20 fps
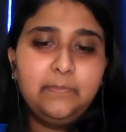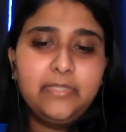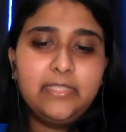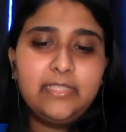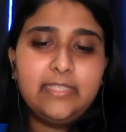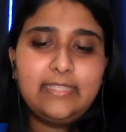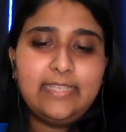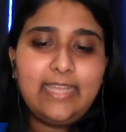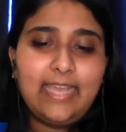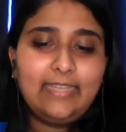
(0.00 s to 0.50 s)

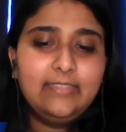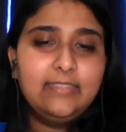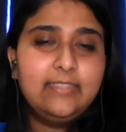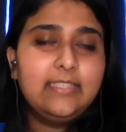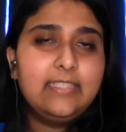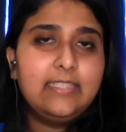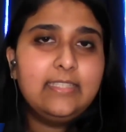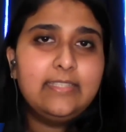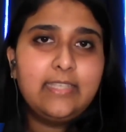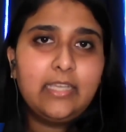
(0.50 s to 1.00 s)

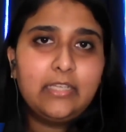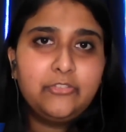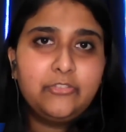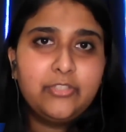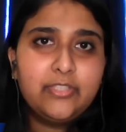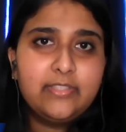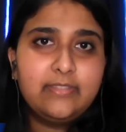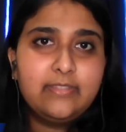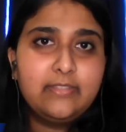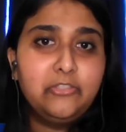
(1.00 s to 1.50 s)
personalities such
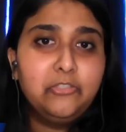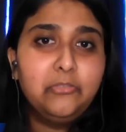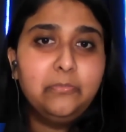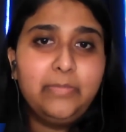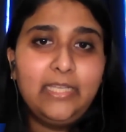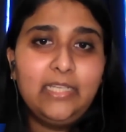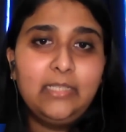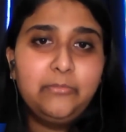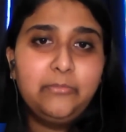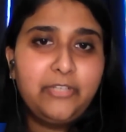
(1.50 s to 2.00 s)
as the
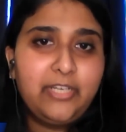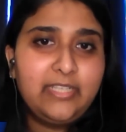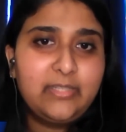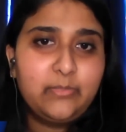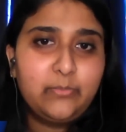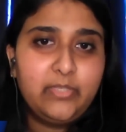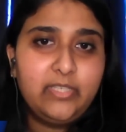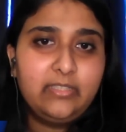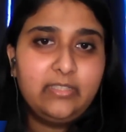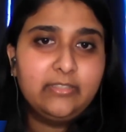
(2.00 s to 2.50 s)
Nobel
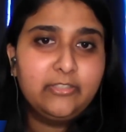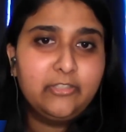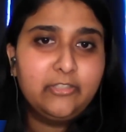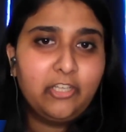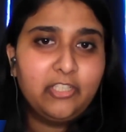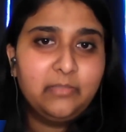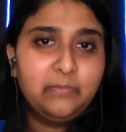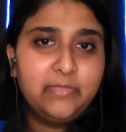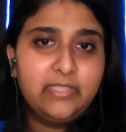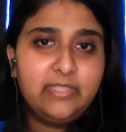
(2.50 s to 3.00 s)
Prize winning
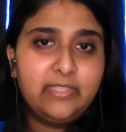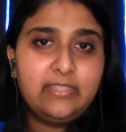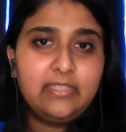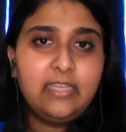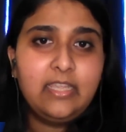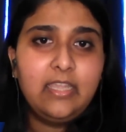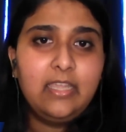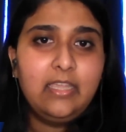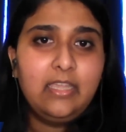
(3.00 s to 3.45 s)
economist